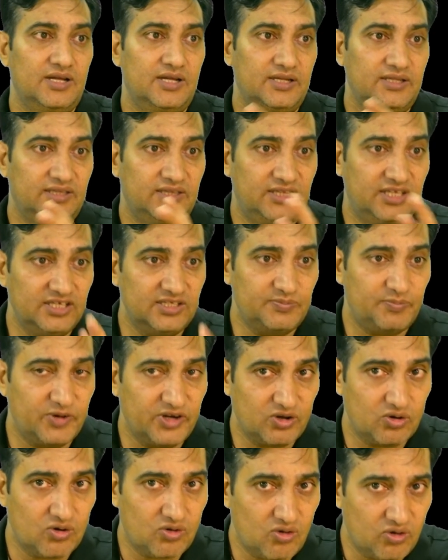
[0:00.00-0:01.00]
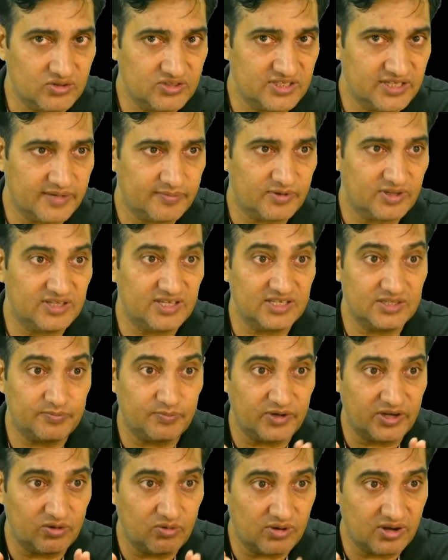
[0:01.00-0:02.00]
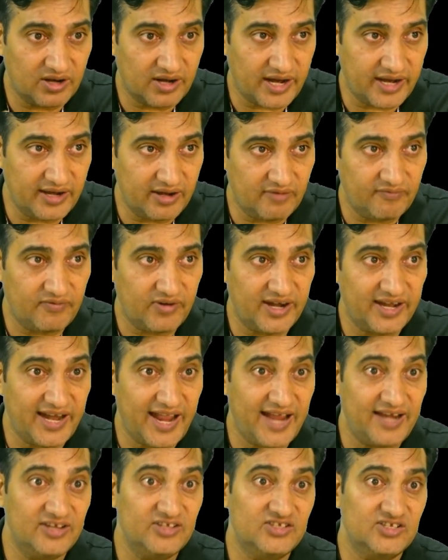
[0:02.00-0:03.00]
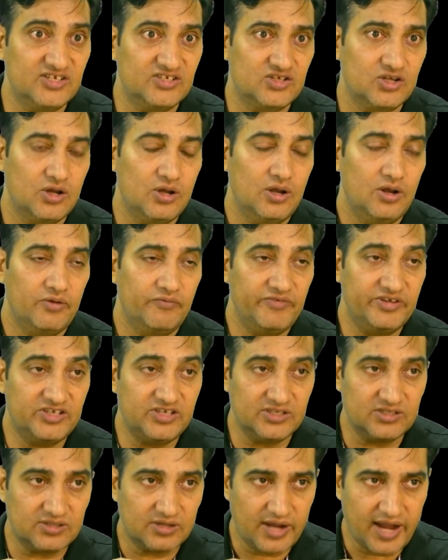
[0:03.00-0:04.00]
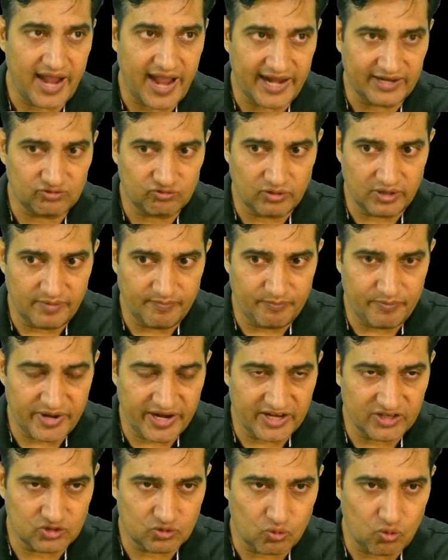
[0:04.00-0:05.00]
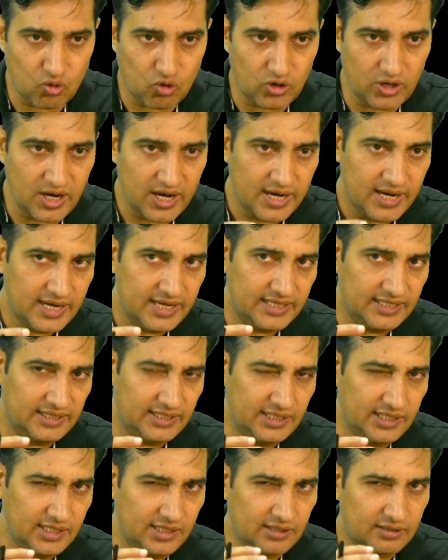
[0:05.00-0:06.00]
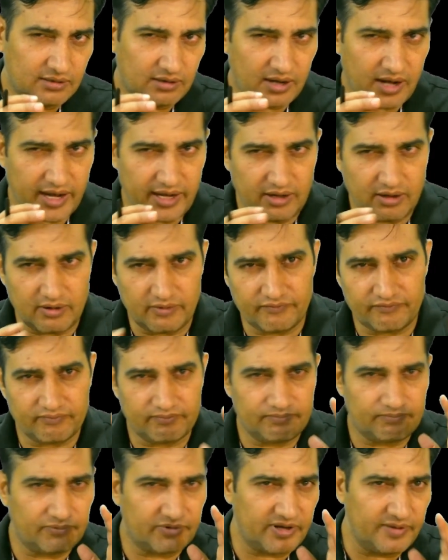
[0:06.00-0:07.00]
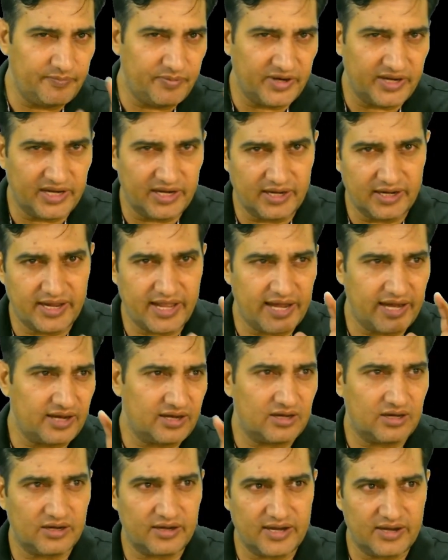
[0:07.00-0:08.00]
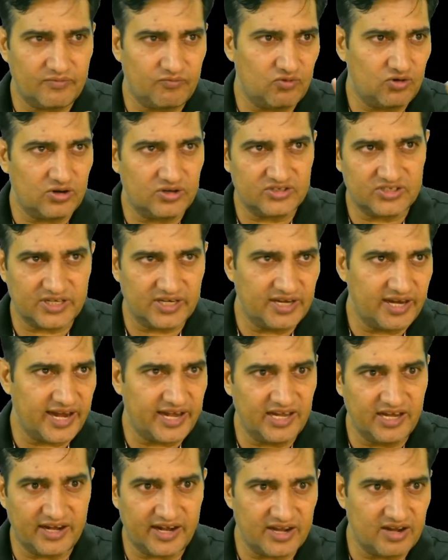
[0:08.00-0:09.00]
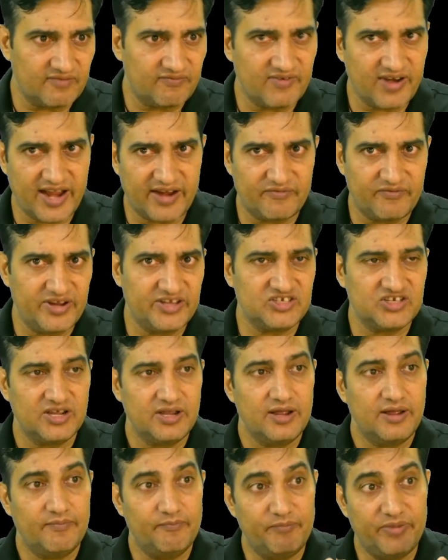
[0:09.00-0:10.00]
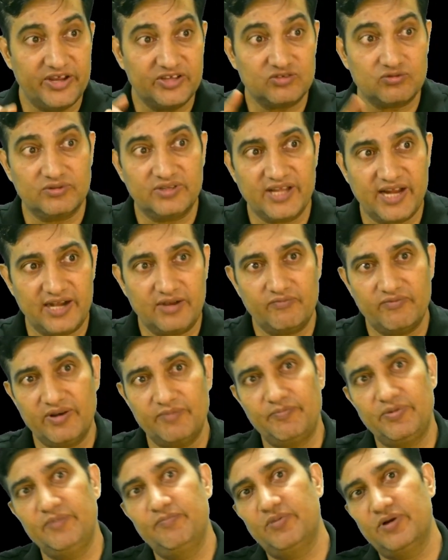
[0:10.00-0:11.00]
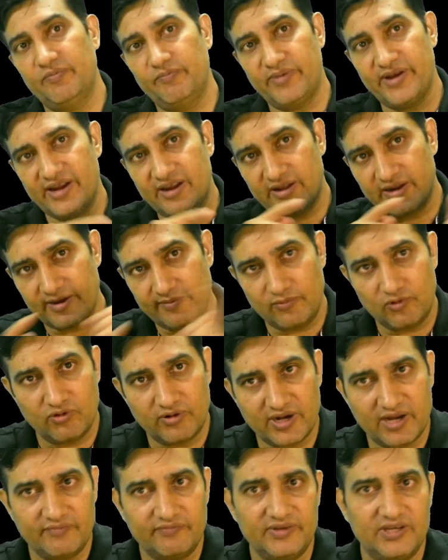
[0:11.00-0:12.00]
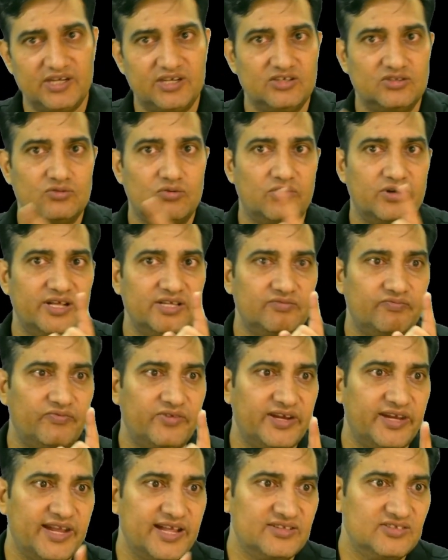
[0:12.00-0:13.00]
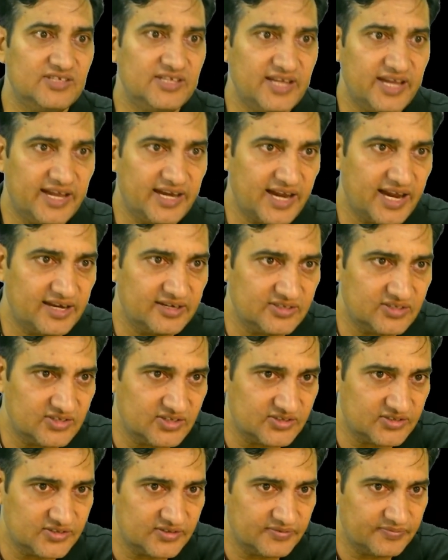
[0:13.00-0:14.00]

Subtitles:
This particular concept, this particular kind of analysis, which is actually based on the kind of repeated character and words in any kind of language, based on that, when people break cryptography, it is called as frequency analysis.